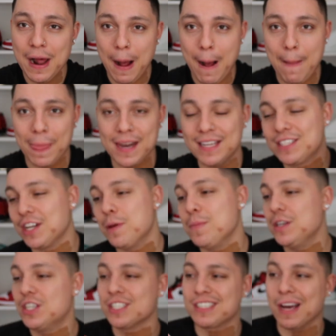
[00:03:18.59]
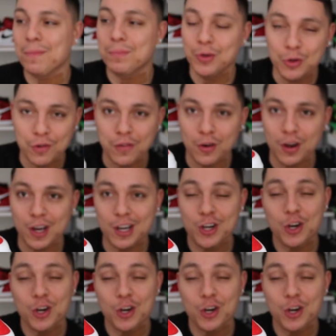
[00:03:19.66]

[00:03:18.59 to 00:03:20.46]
um, and it's going to be just a beautiful